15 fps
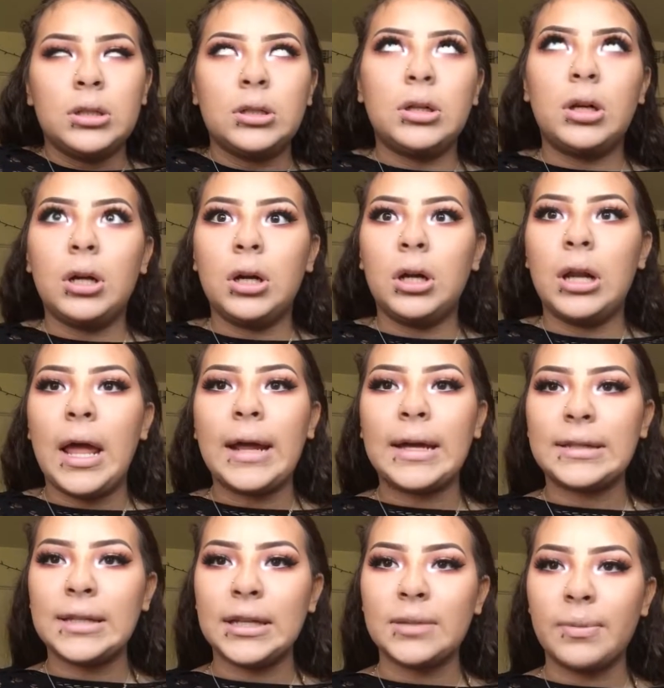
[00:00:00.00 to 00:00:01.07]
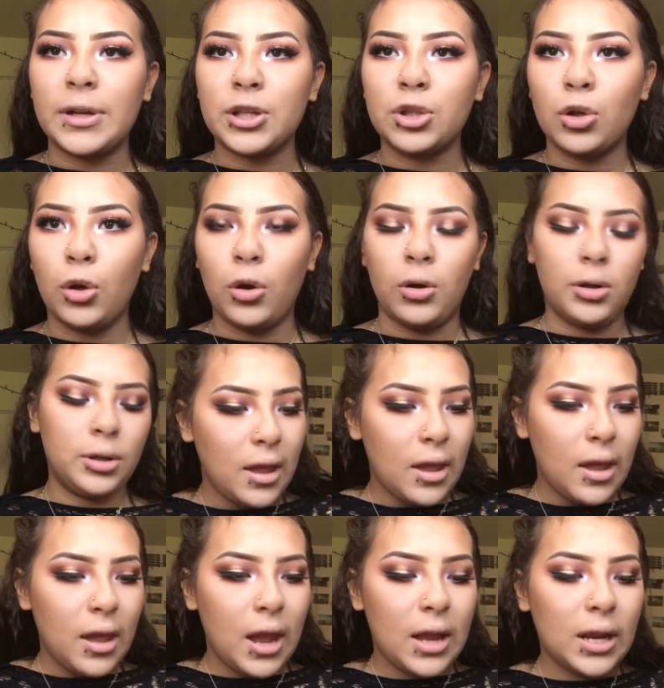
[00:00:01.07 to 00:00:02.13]
Like it takes my soul.
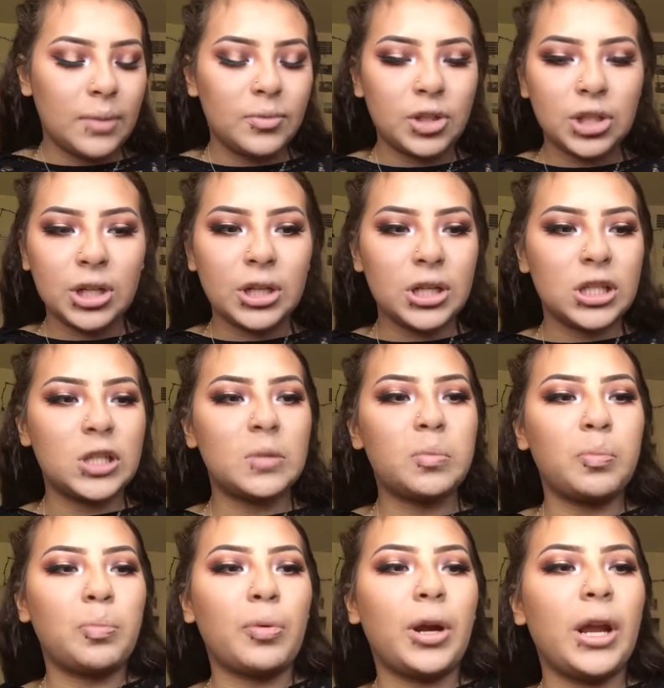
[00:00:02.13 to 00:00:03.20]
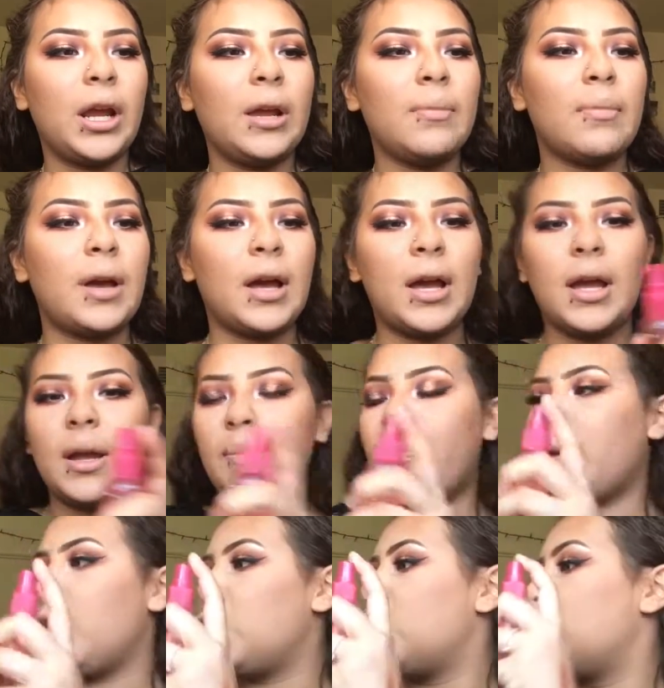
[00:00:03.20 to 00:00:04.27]
And I'm just gonna spray my
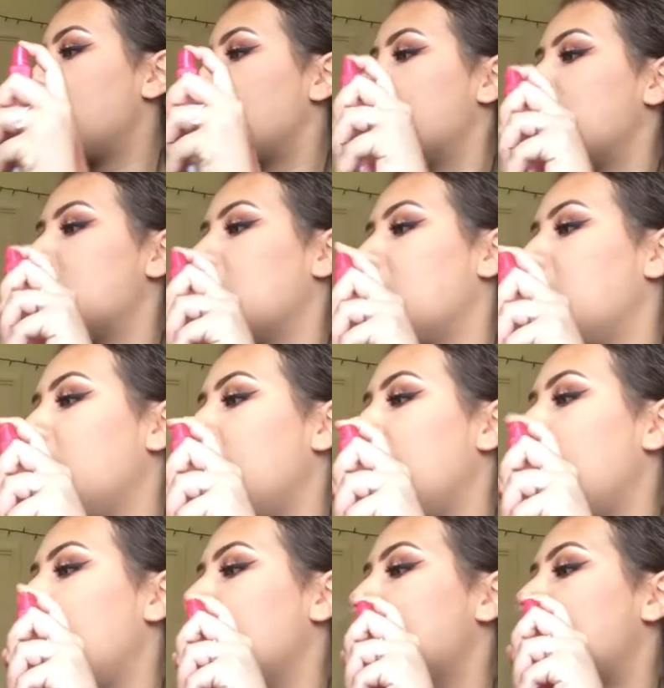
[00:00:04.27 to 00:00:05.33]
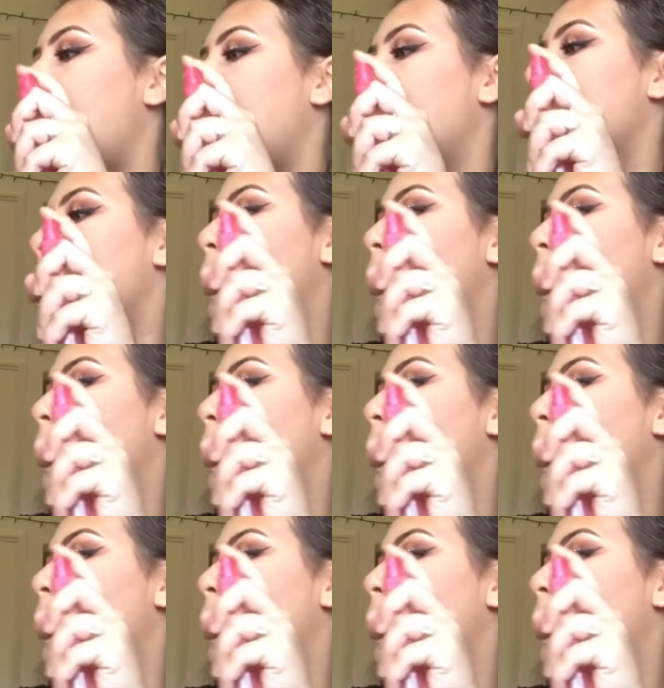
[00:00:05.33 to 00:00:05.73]
brush just a little tiny